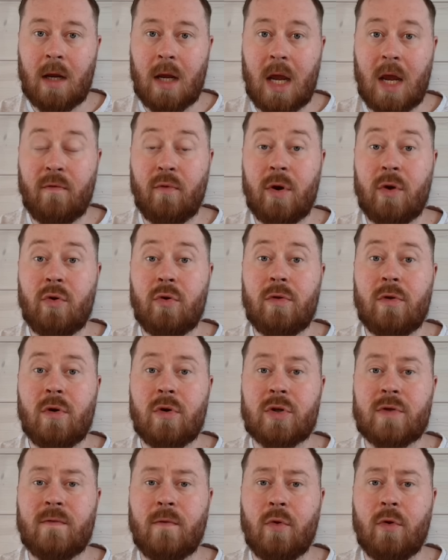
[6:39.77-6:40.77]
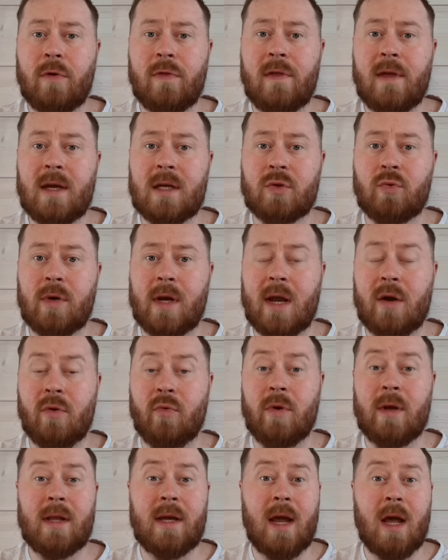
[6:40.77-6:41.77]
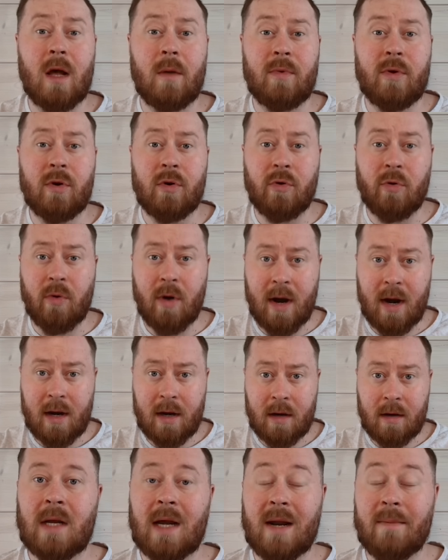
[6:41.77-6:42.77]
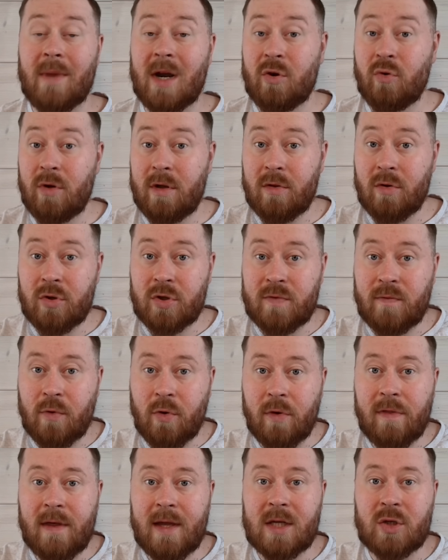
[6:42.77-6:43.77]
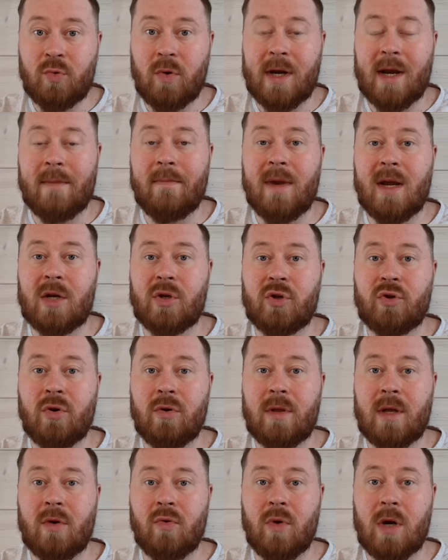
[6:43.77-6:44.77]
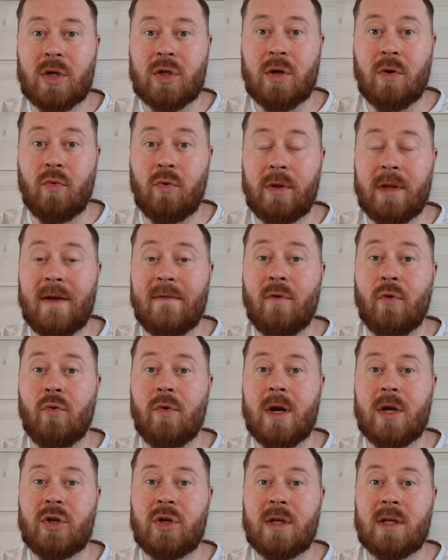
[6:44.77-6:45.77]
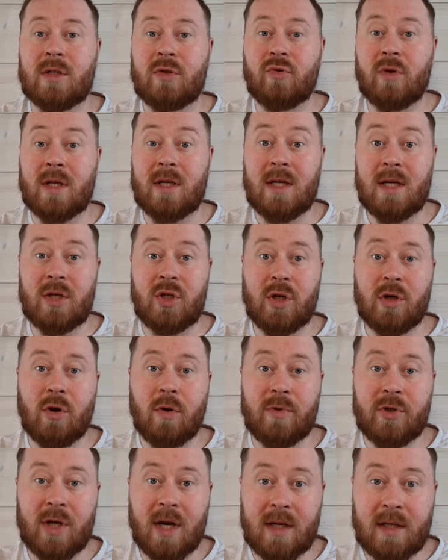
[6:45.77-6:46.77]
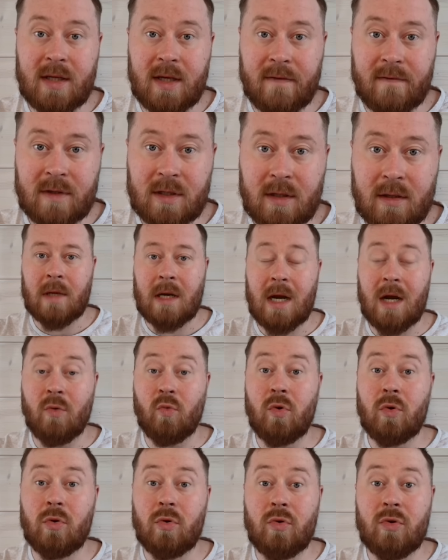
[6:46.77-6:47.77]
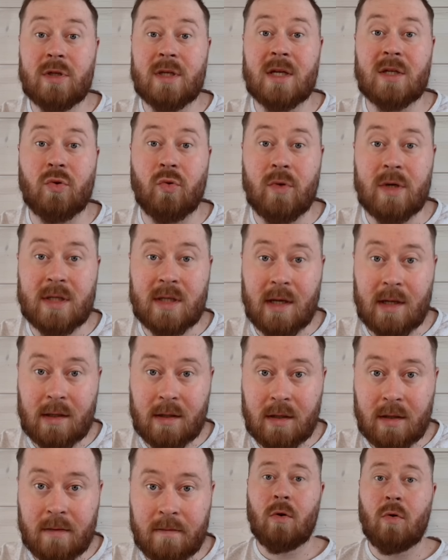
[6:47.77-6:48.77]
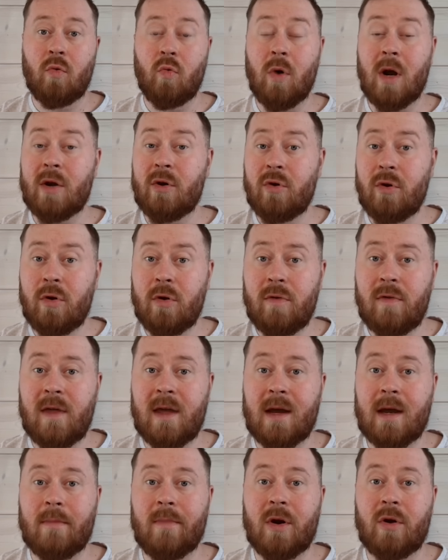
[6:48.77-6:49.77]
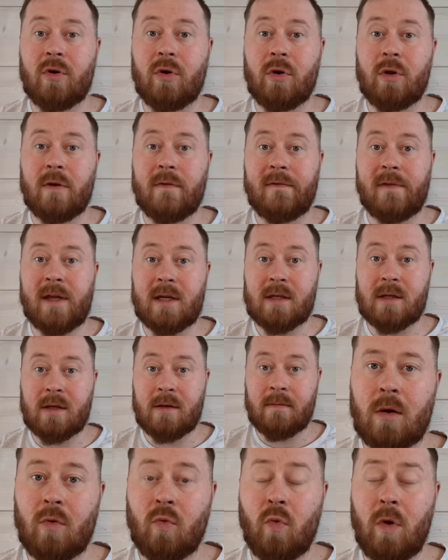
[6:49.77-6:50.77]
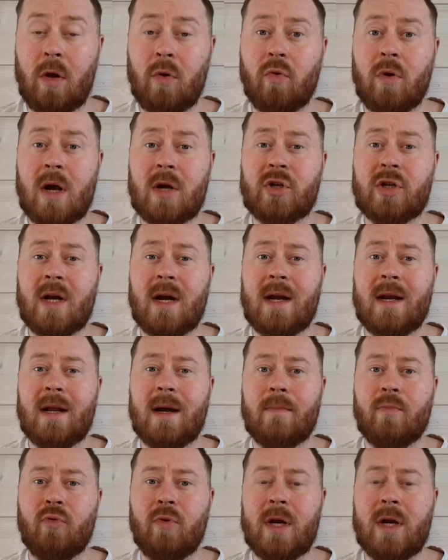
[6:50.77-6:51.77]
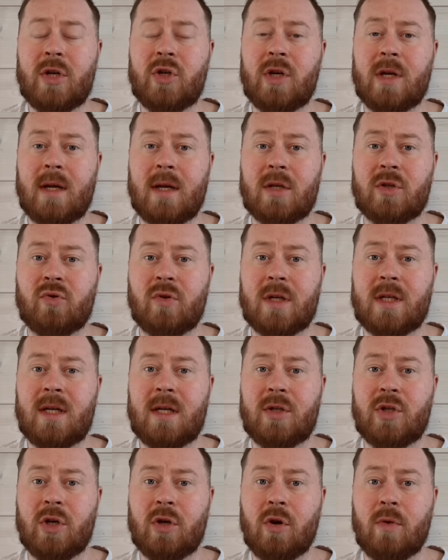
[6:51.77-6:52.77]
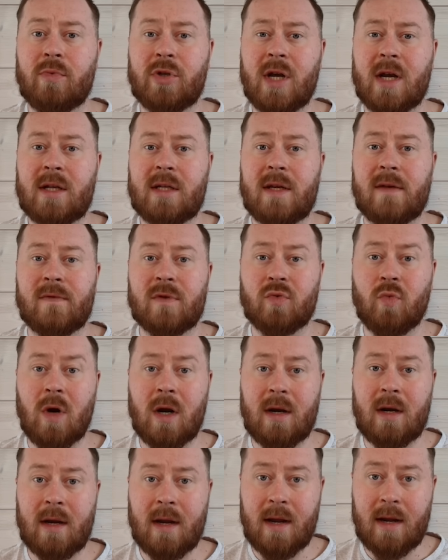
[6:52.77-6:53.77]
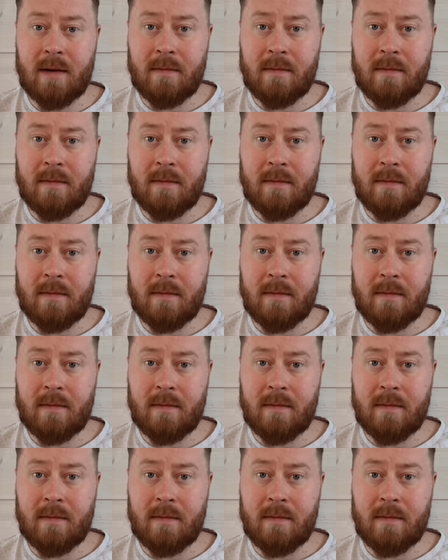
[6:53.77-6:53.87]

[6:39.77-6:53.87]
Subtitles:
If we do those 4 things, we can really help Ukraine. And by doing those 4 things, we can make sure that Russia will never reach its strategic objectives and will lose as a result. What do you think about all of this? Will Russia end up reaching its strategic objectives one day?